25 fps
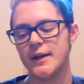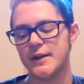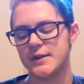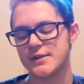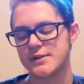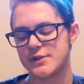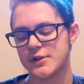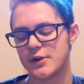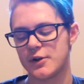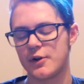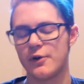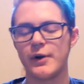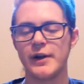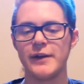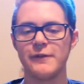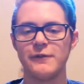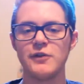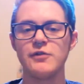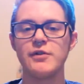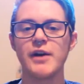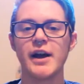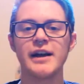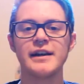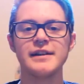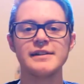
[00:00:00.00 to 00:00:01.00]
So if
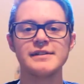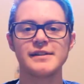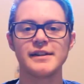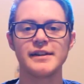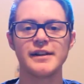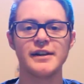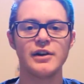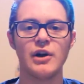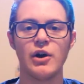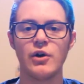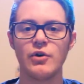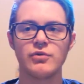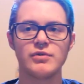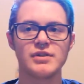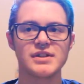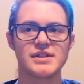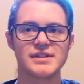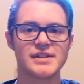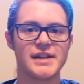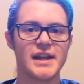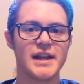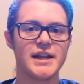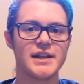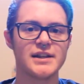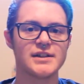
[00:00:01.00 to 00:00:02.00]
you guys like own
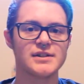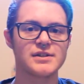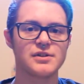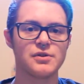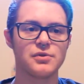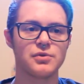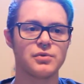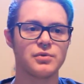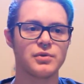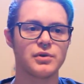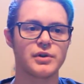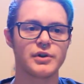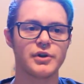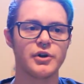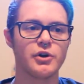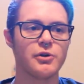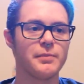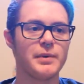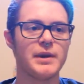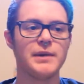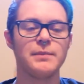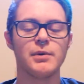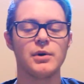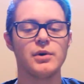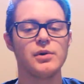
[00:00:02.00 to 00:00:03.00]
snakes or know
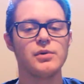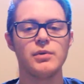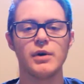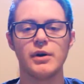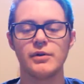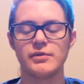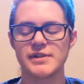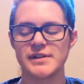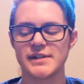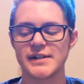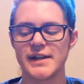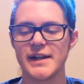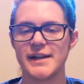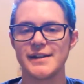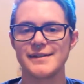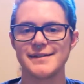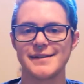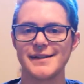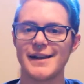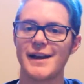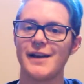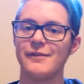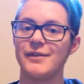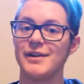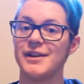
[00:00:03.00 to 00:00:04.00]
people who own snakes
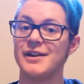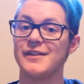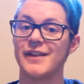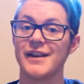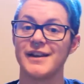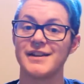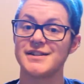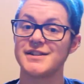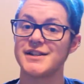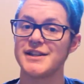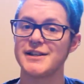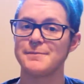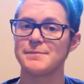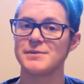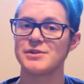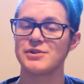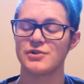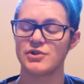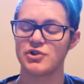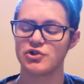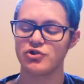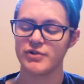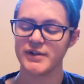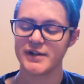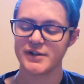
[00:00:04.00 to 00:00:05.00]
and have any like tips
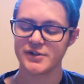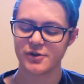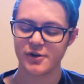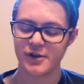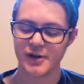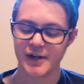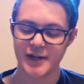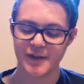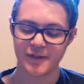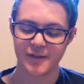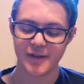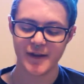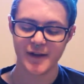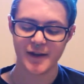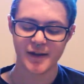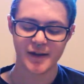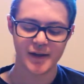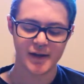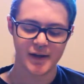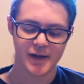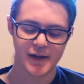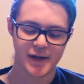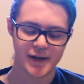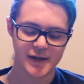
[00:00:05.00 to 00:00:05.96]
or tricks or anything